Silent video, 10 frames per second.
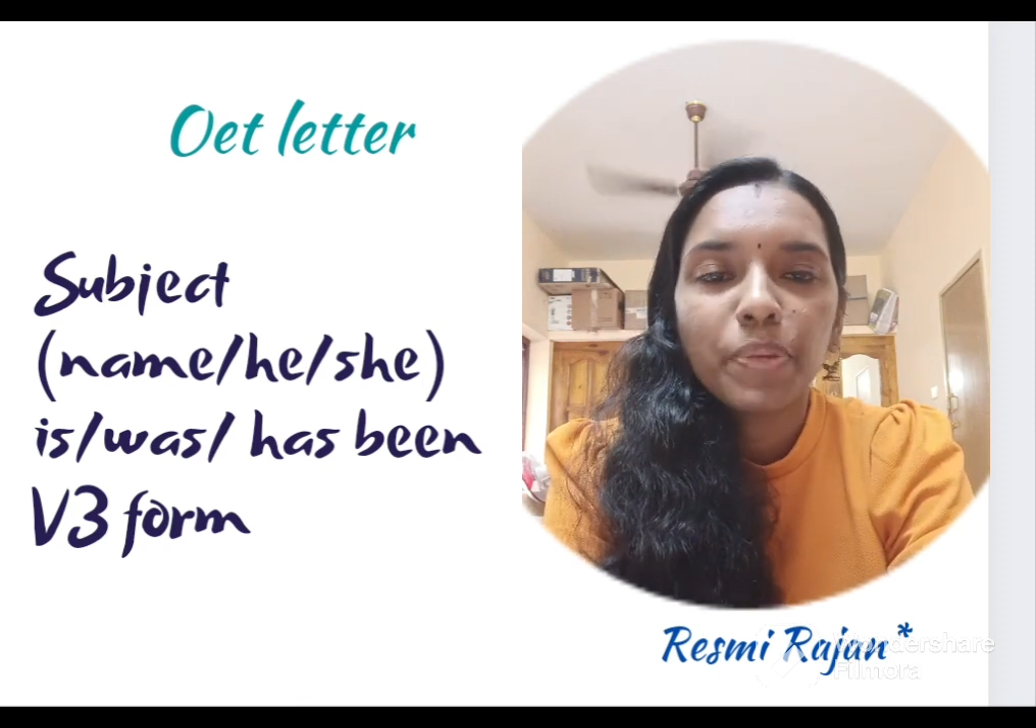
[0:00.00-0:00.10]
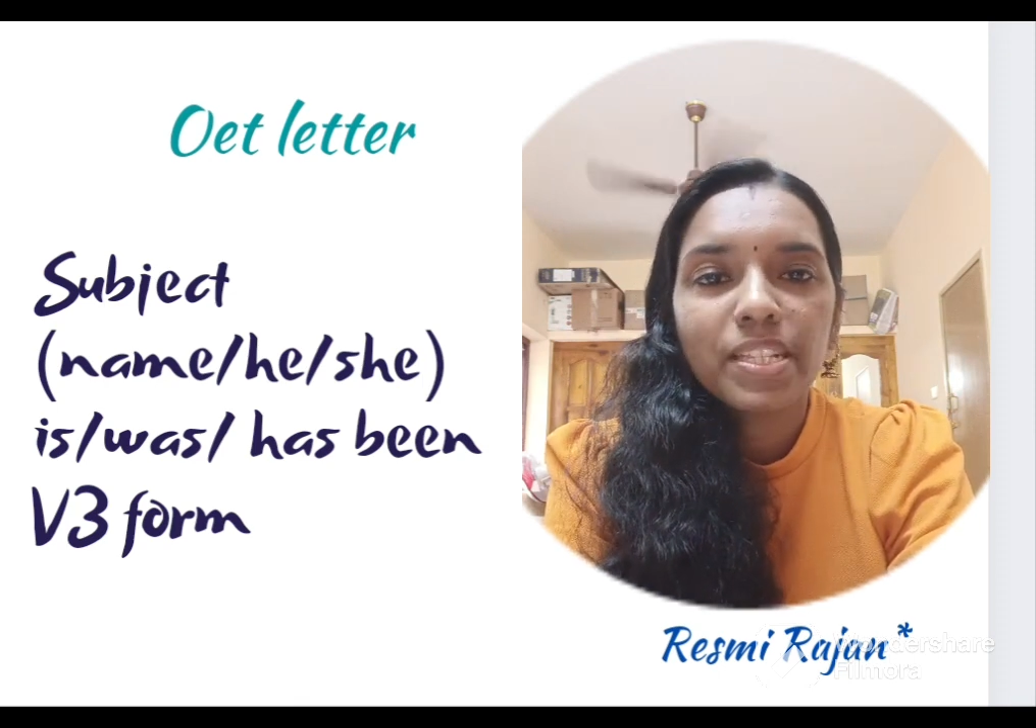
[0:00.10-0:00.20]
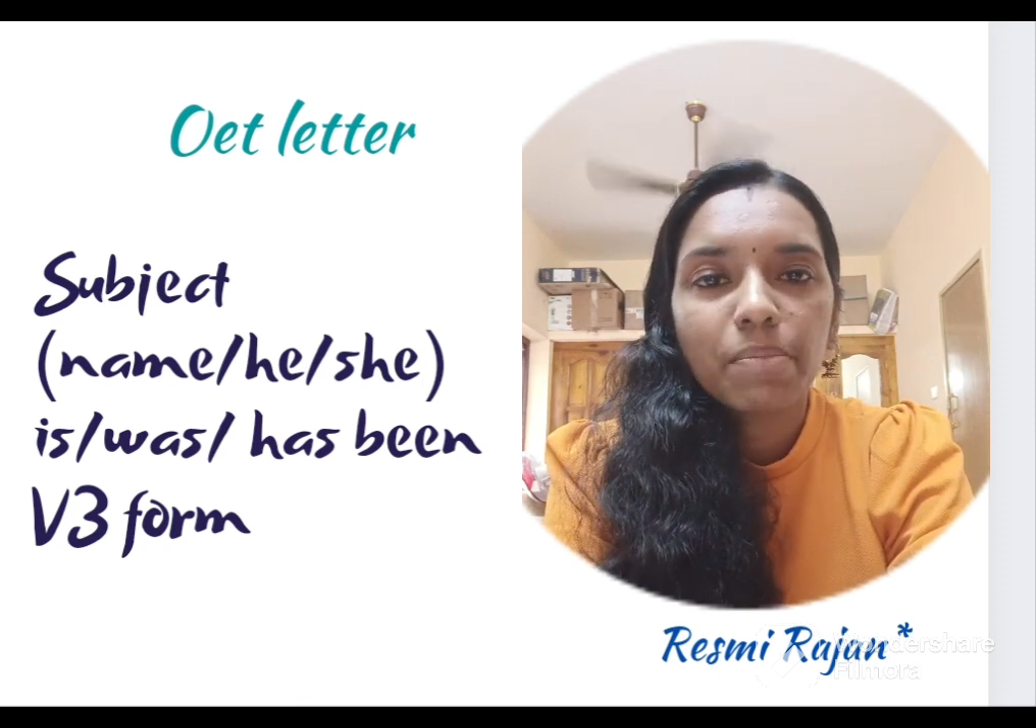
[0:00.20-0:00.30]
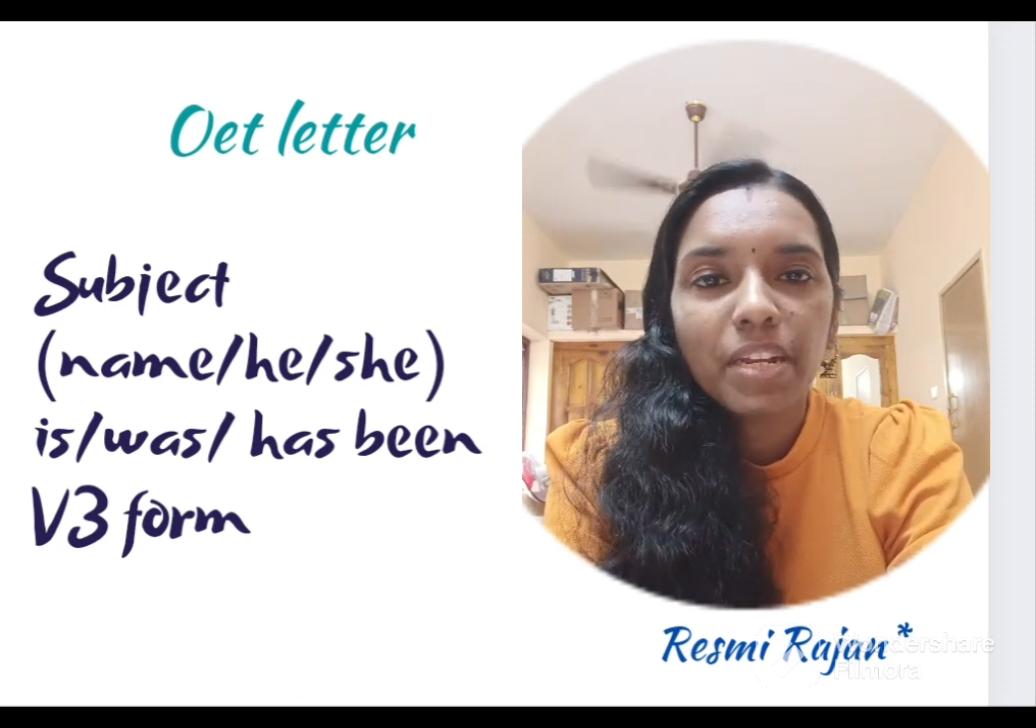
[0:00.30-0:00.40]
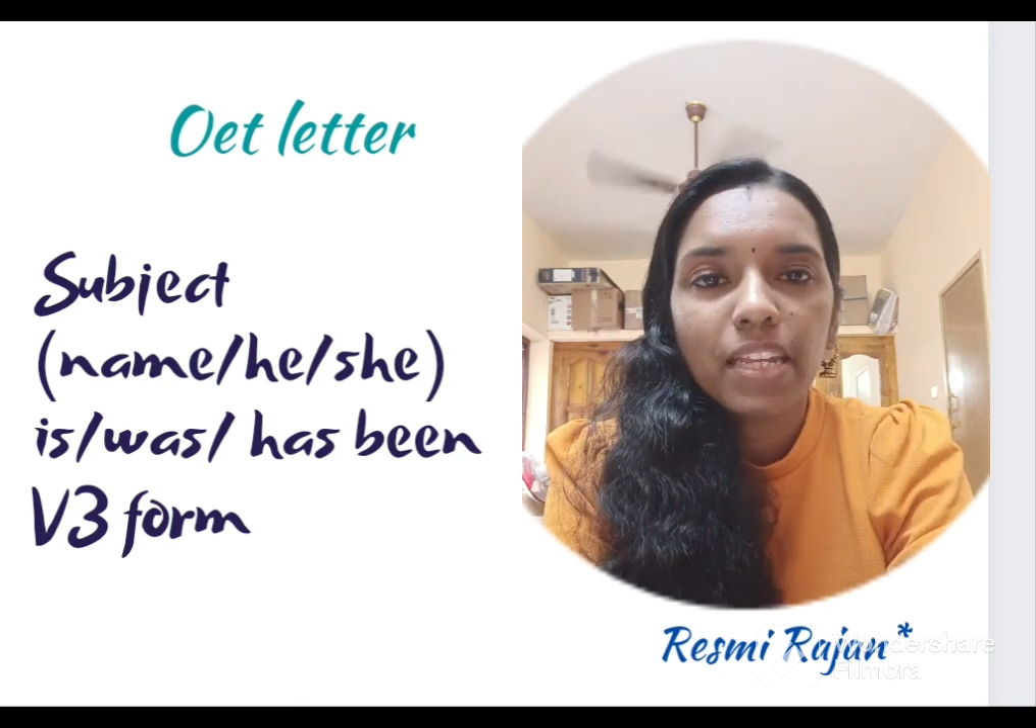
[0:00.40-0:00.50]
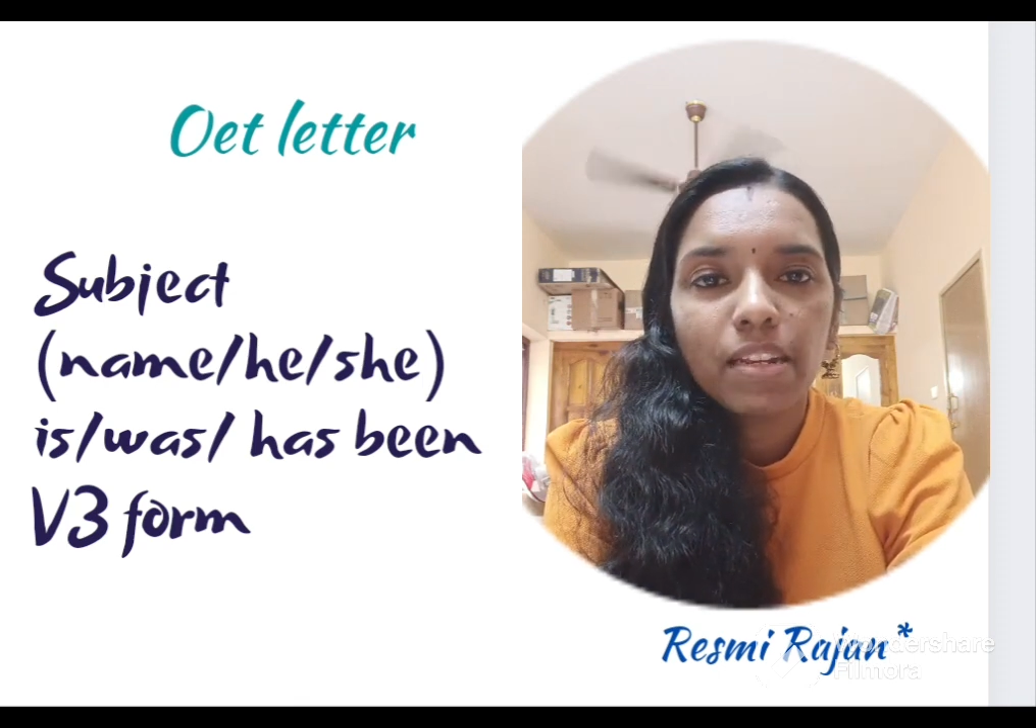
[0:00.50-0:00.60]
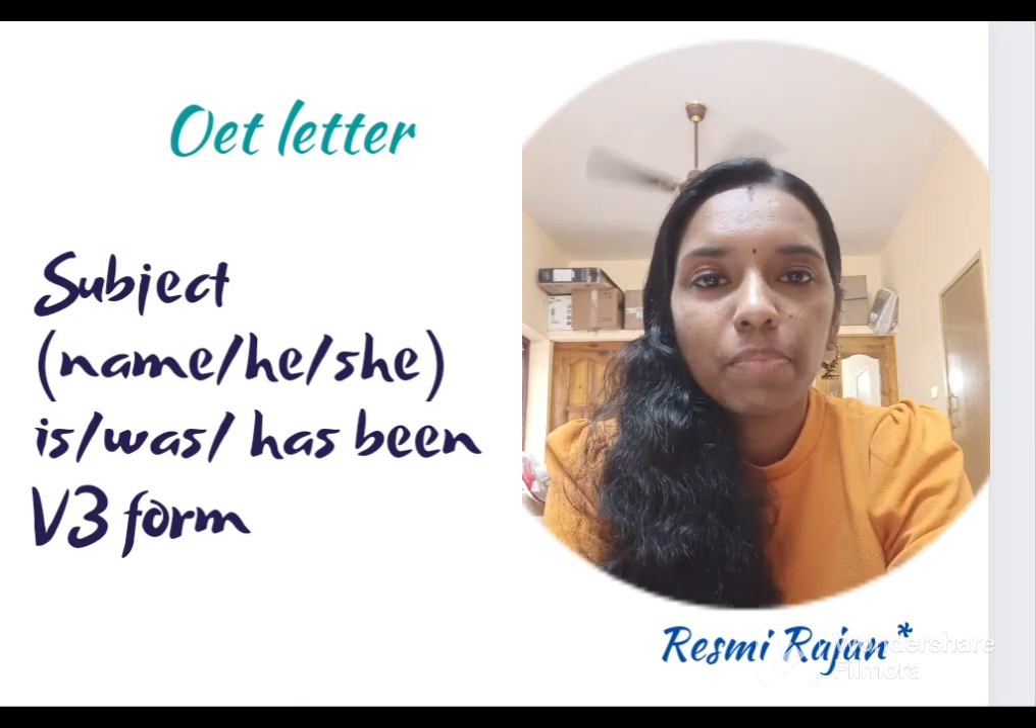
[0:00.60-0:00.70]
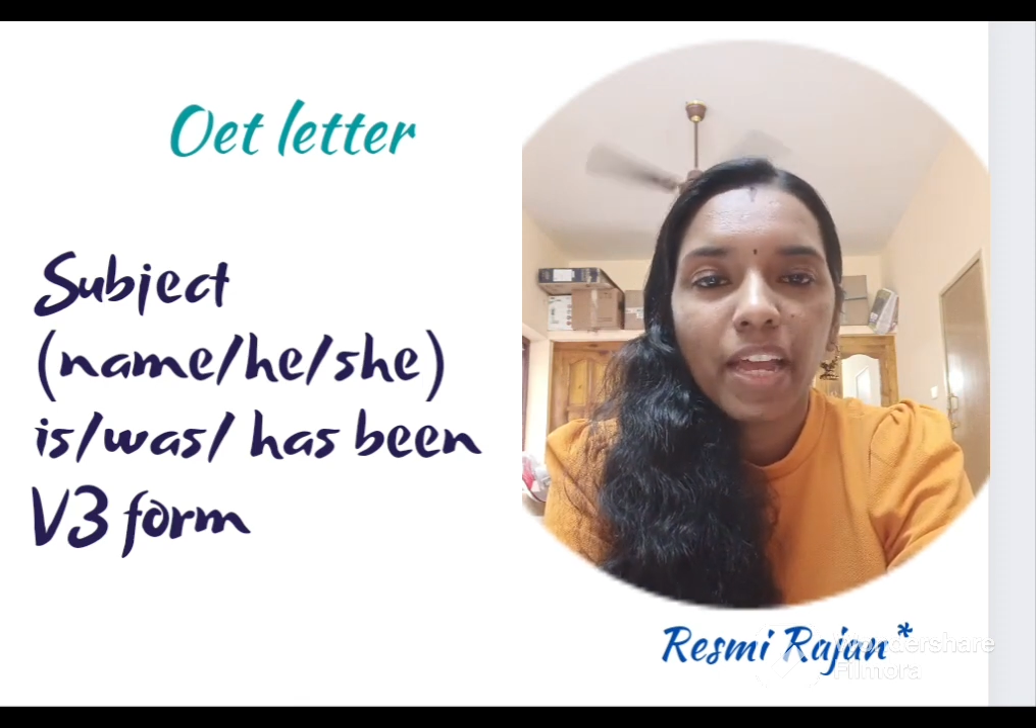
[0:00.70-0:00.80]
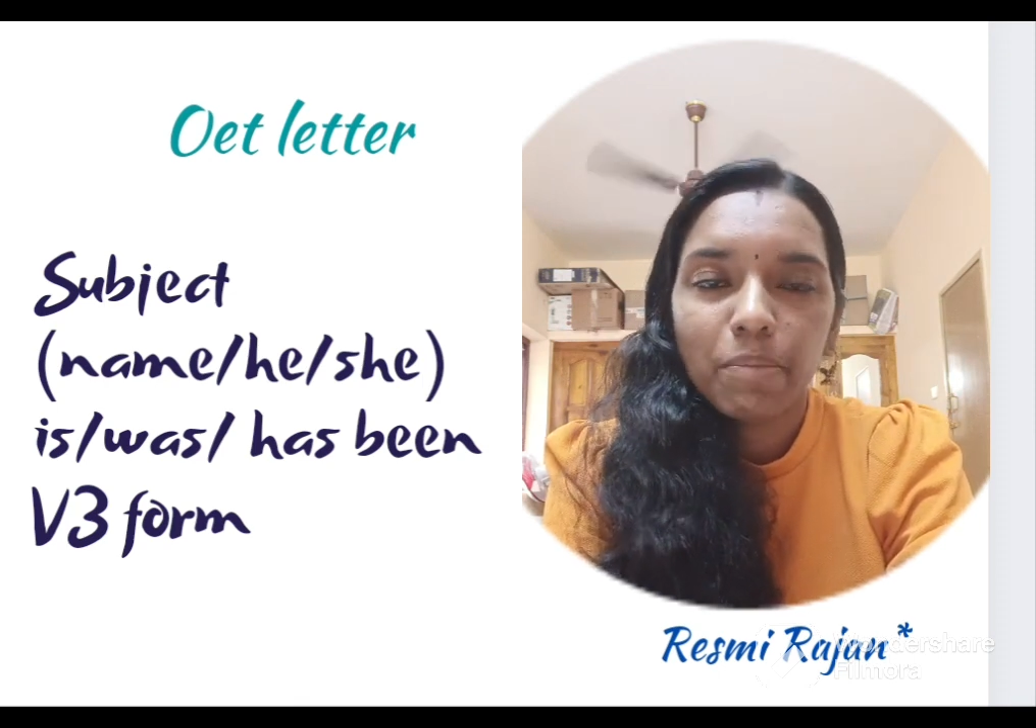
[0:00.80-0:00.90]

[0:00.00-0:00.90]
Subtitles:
present medical,